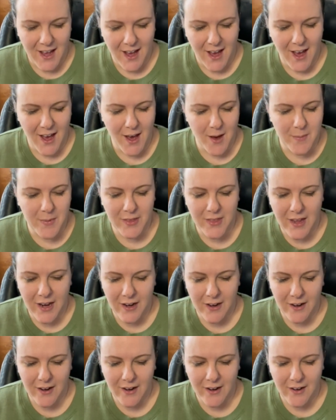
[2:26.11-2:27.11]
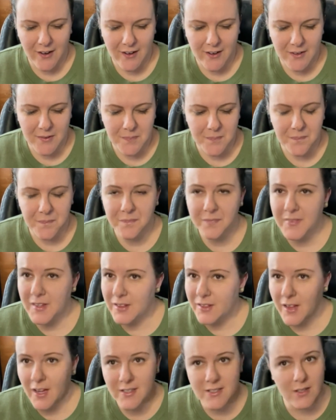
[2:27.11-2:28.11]
but there are
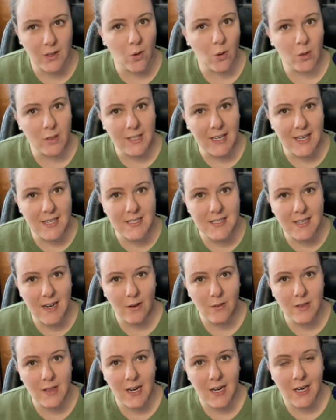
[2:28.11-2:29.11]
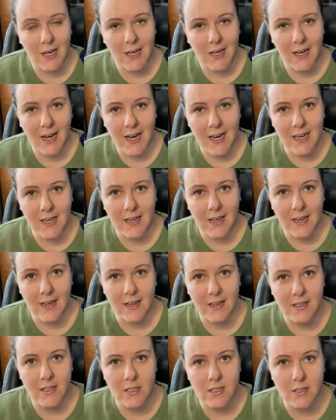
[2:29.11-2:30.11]
lots of cold kids down there,
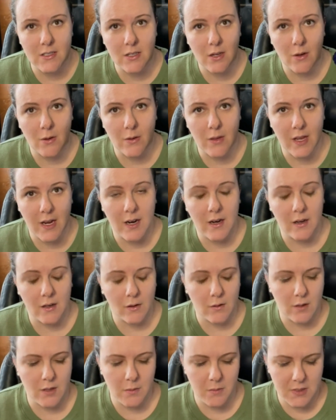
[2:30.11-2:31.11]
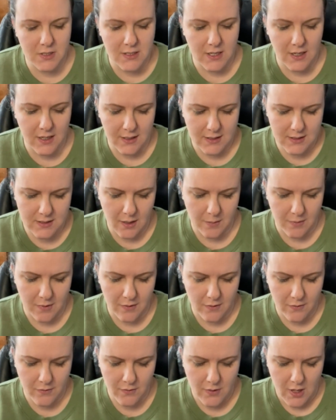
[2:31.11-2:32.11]
and so they are going to be sending some
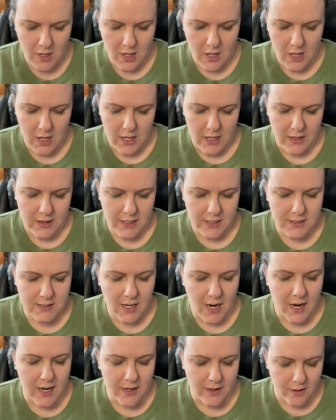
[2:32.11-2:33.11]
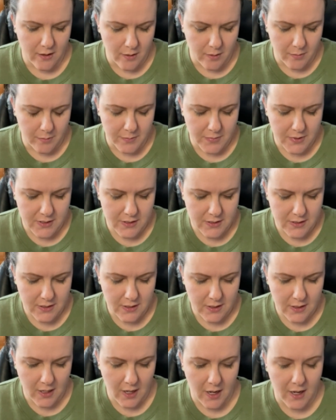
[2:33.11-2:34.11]
of these items
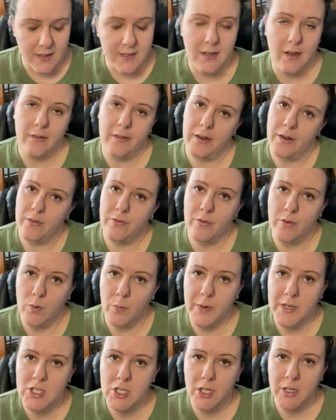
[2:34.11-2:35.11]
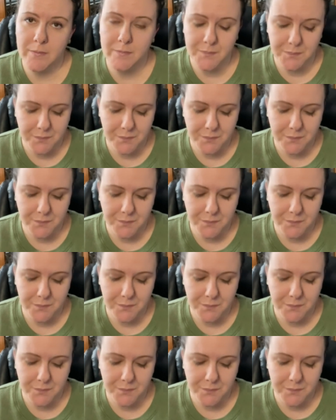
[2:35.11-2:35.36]
down there for the winter,